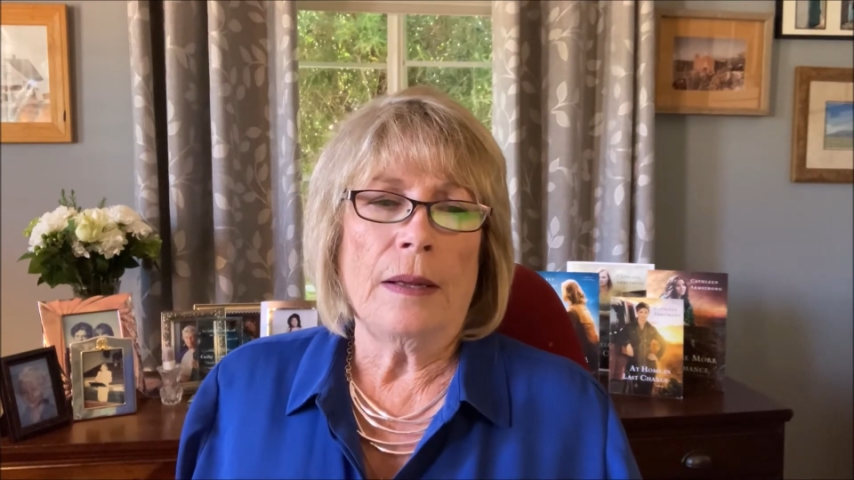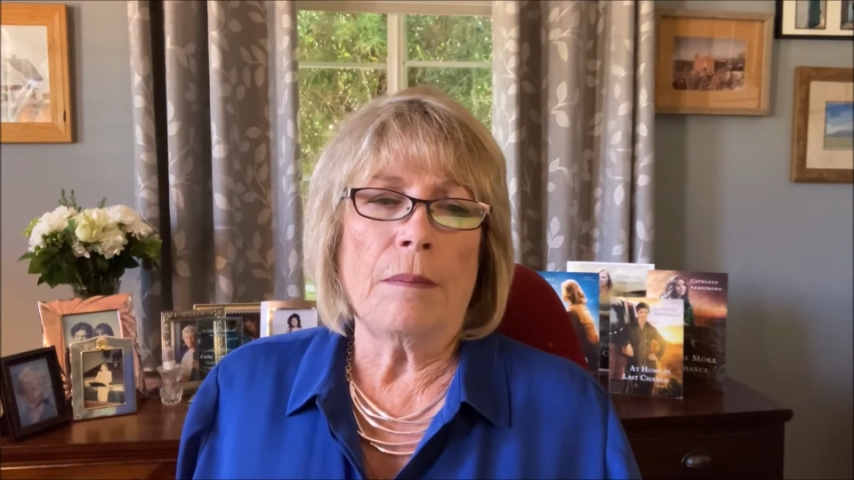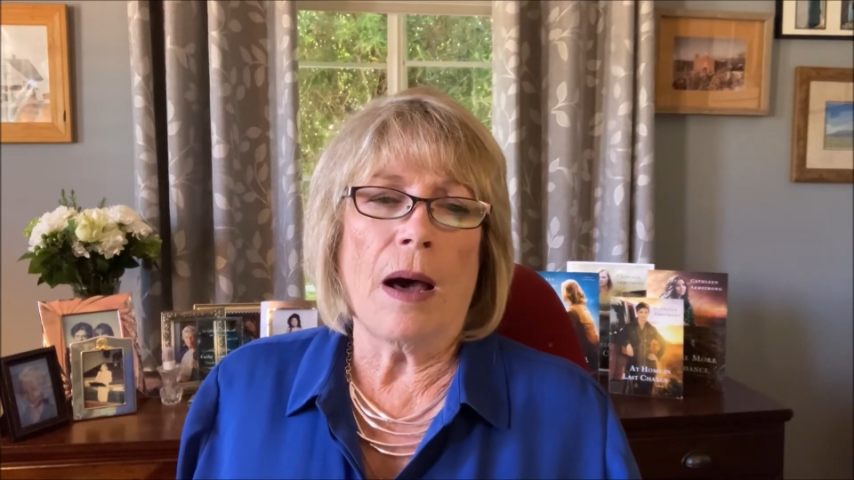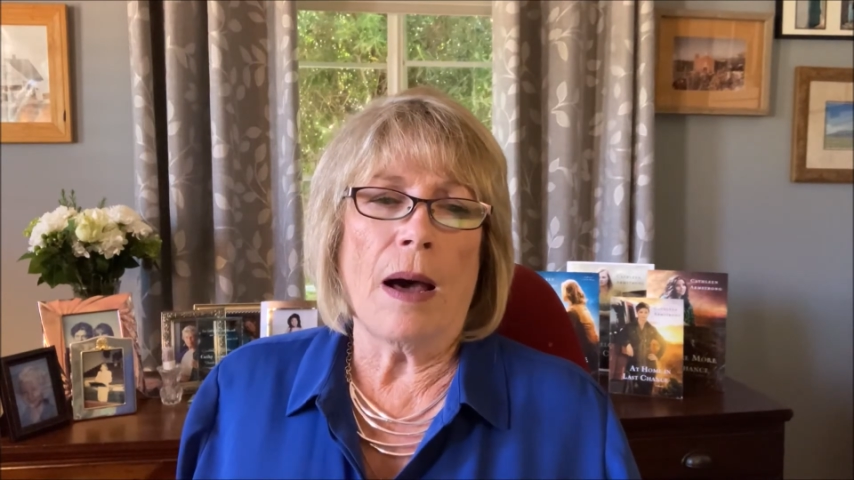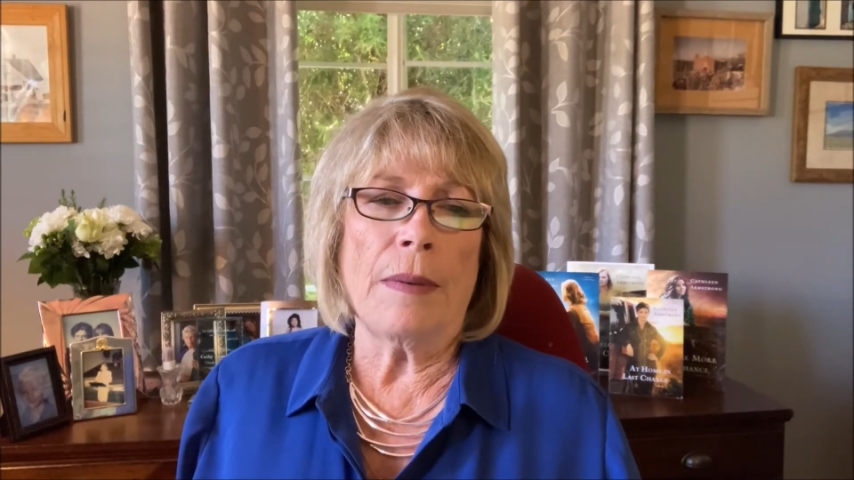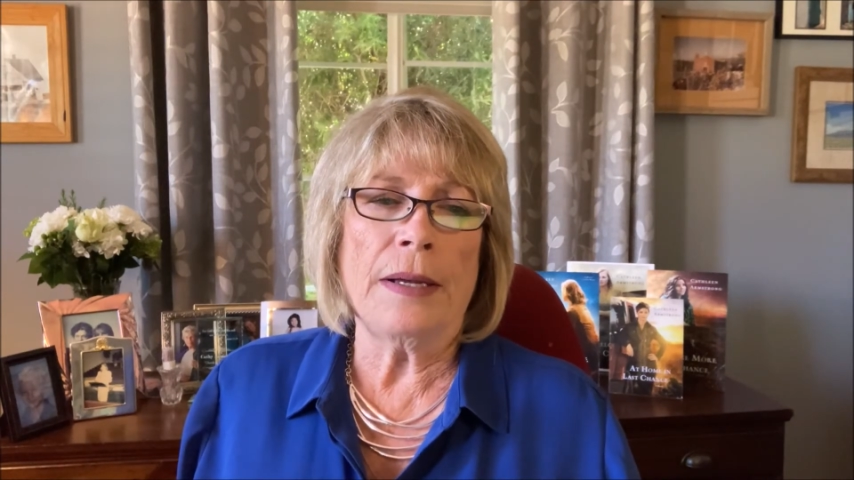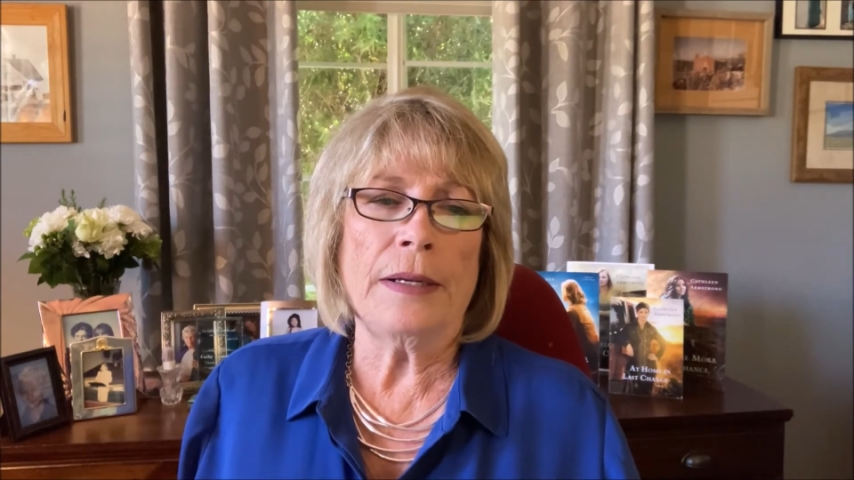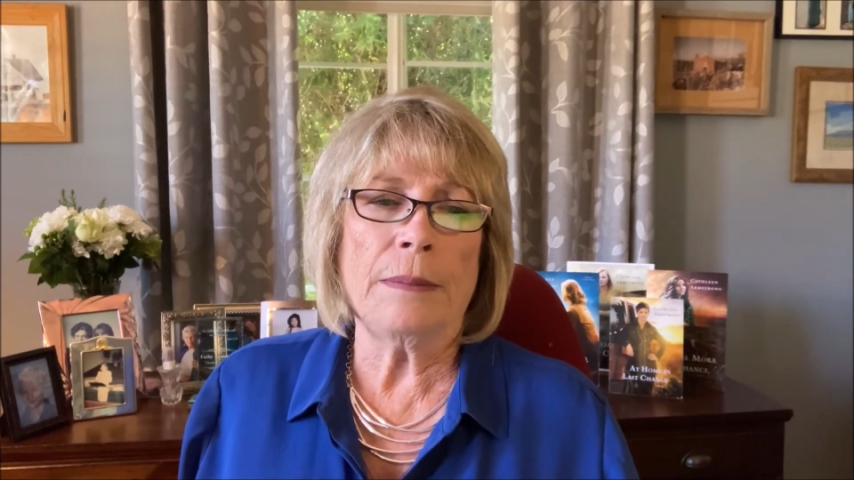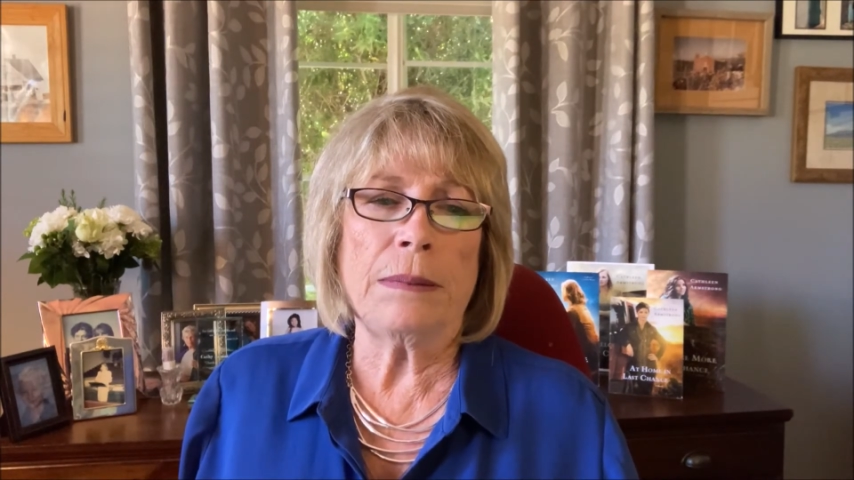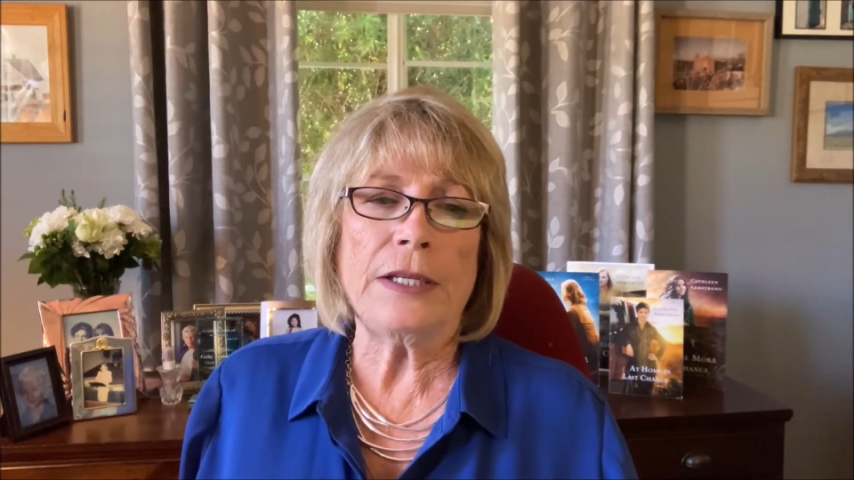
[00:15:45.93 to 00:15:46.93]
Mom,
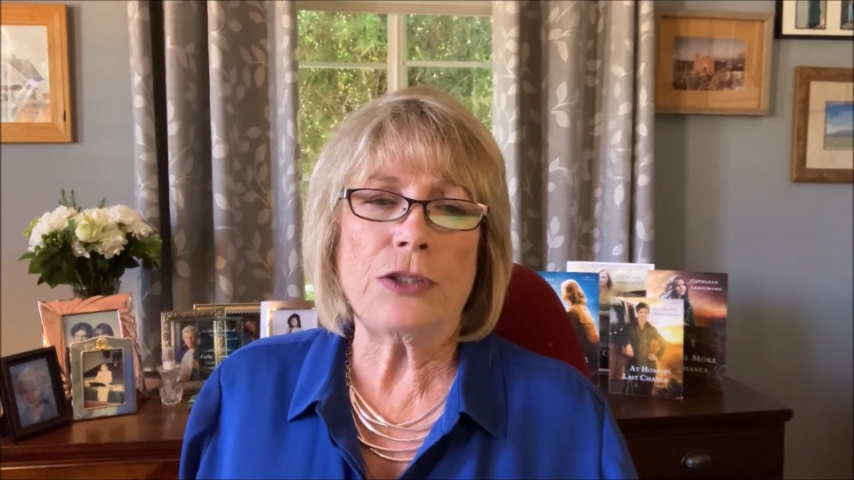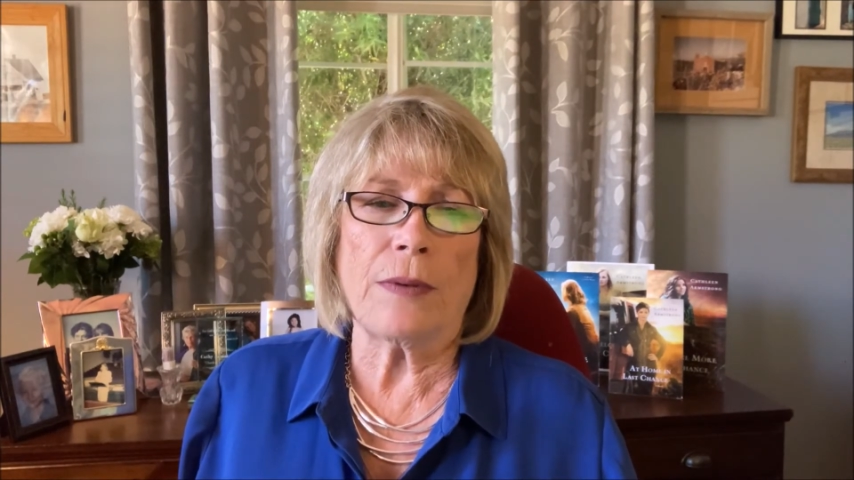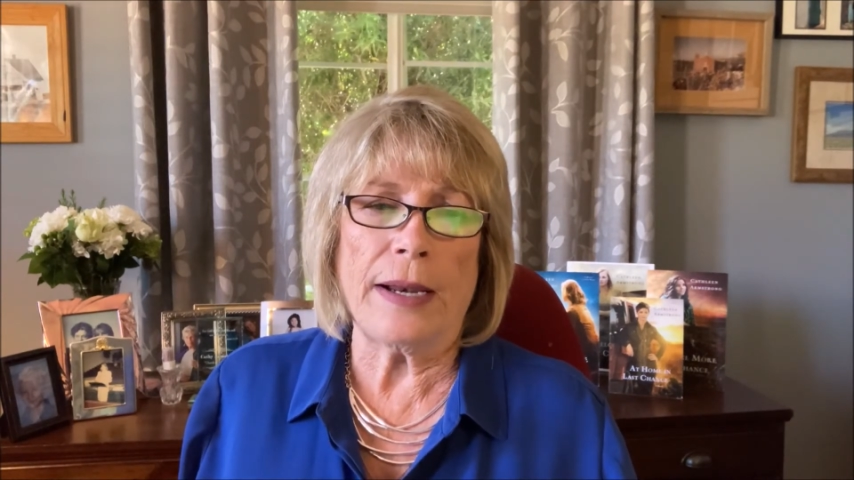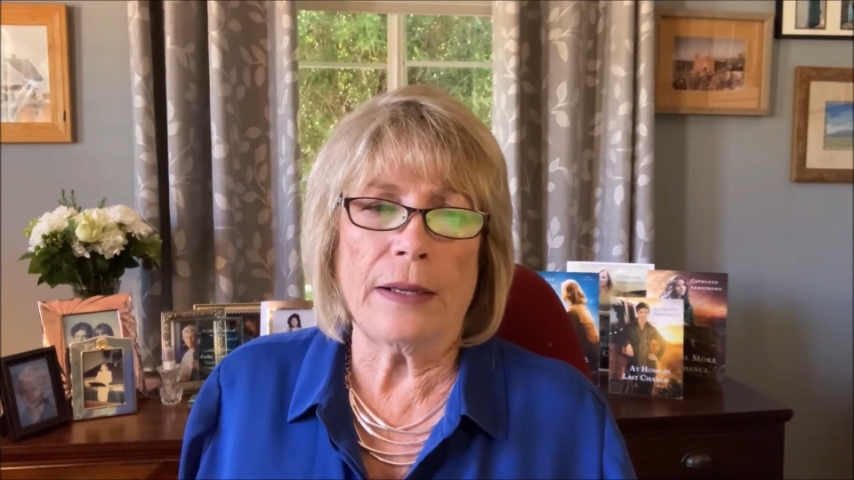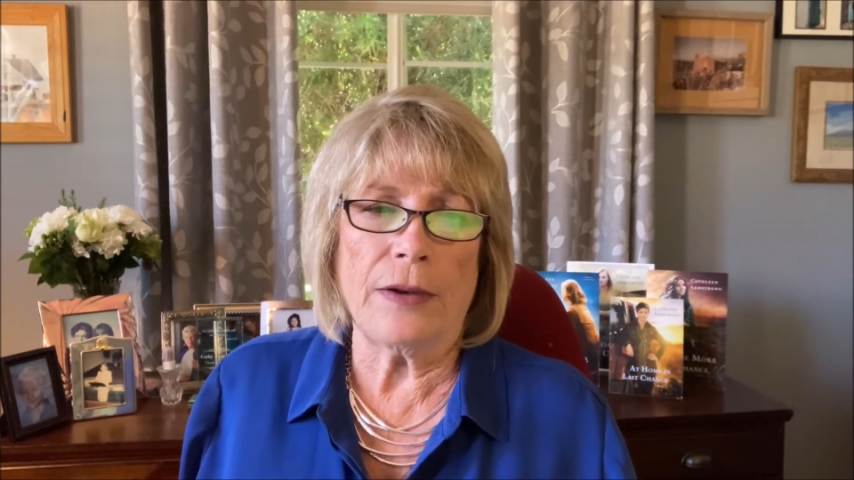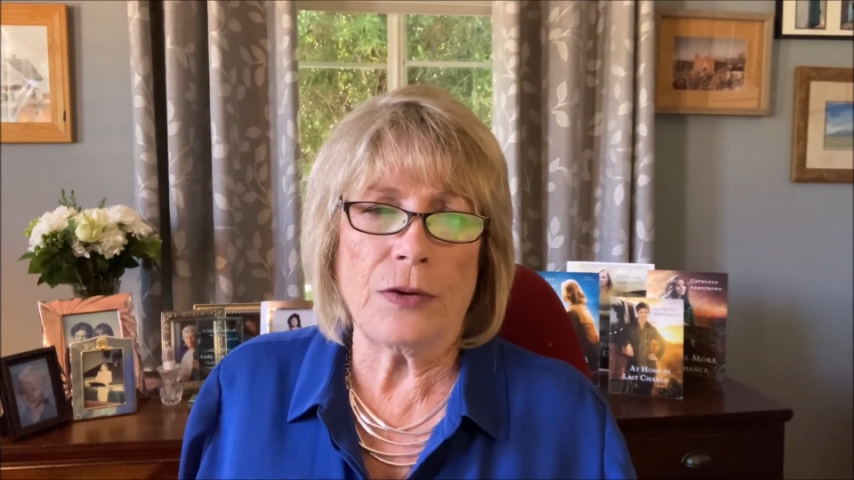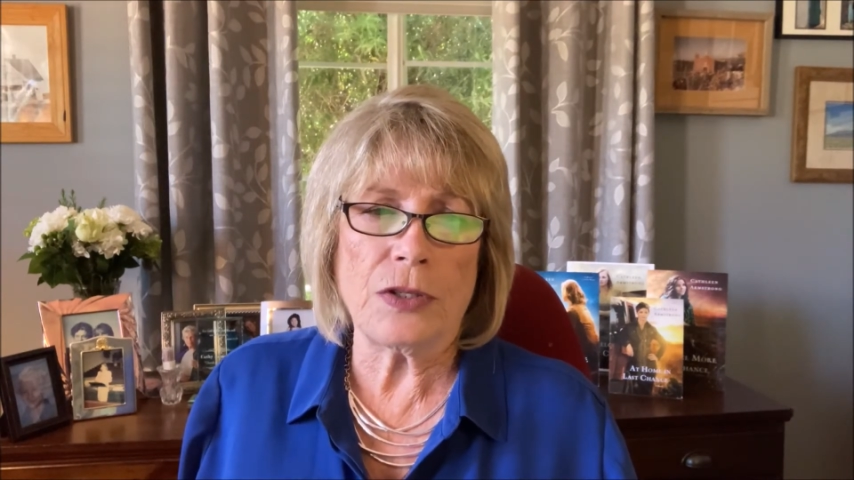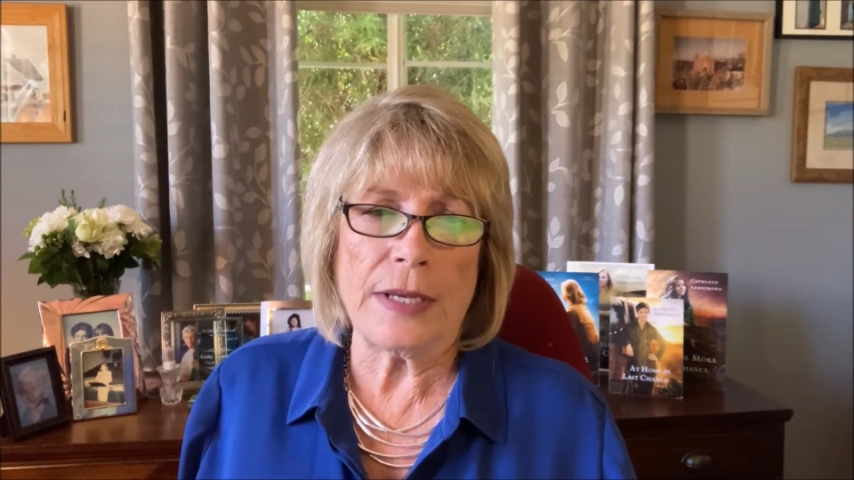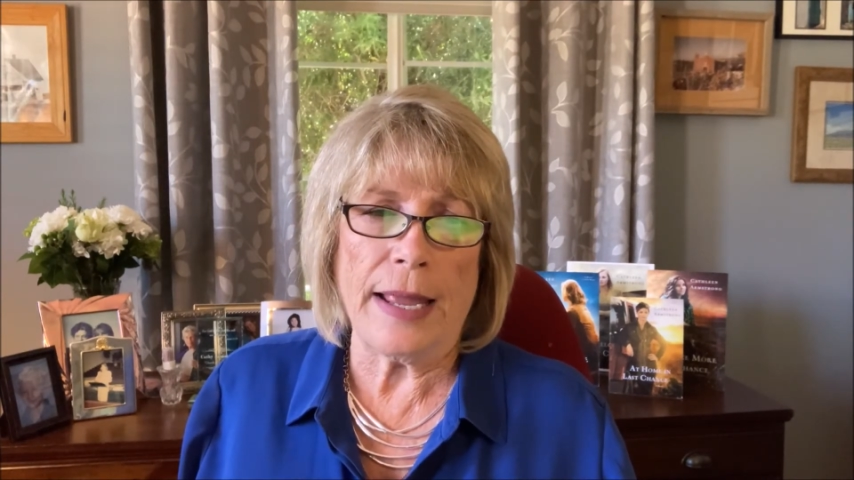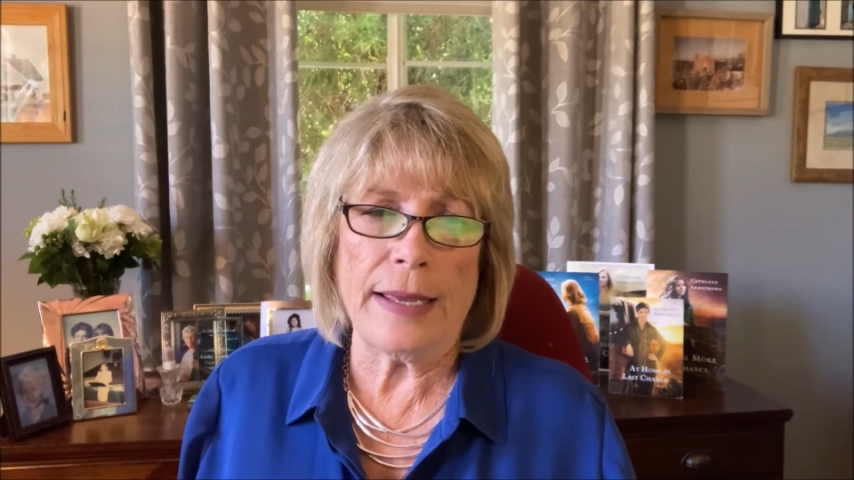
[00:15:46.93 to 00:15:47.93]
please try to
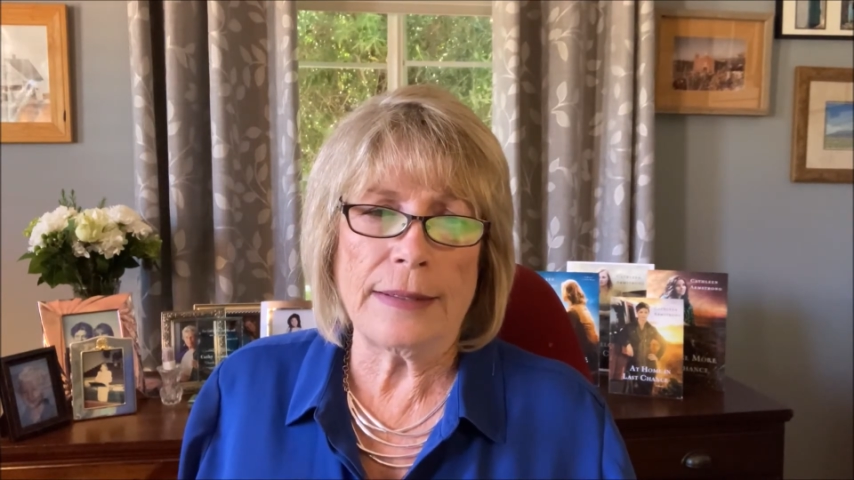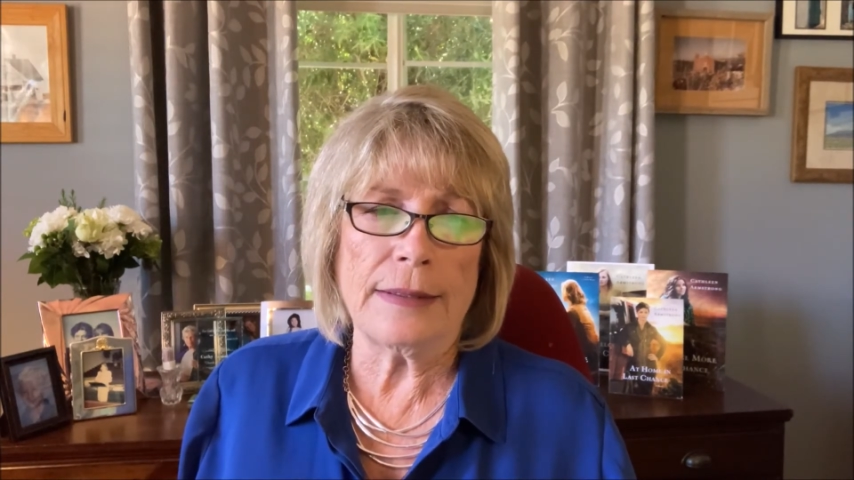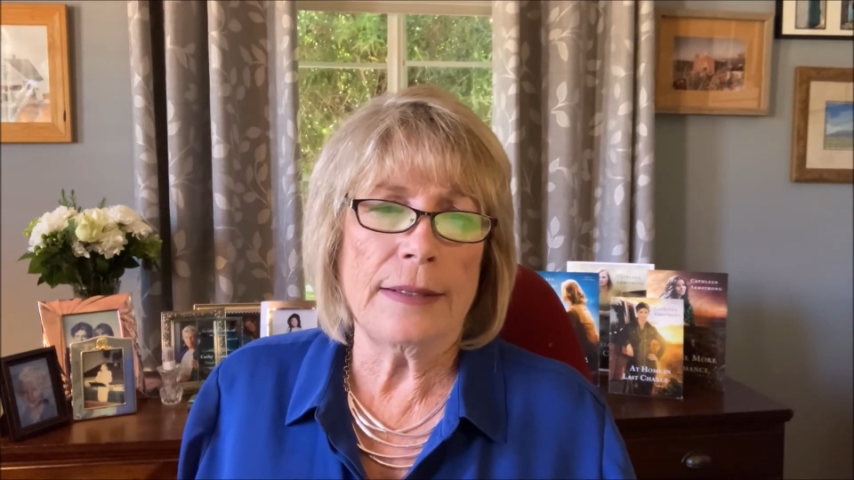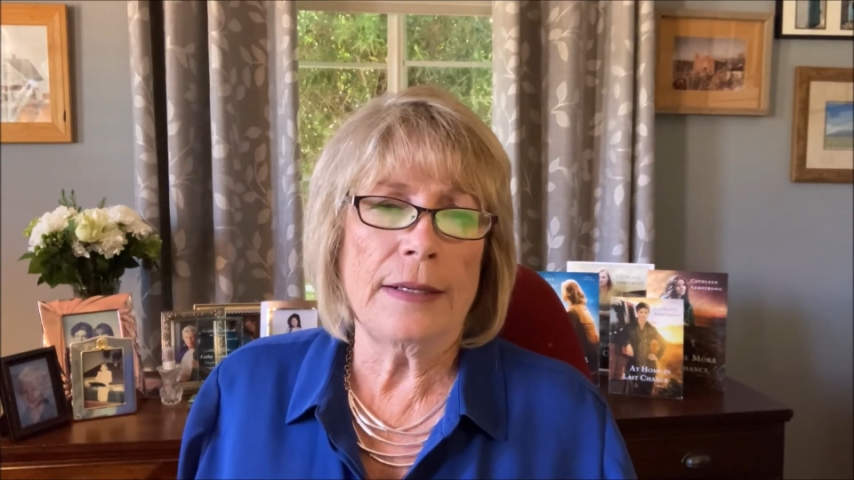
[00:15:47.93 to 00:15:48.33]
understand.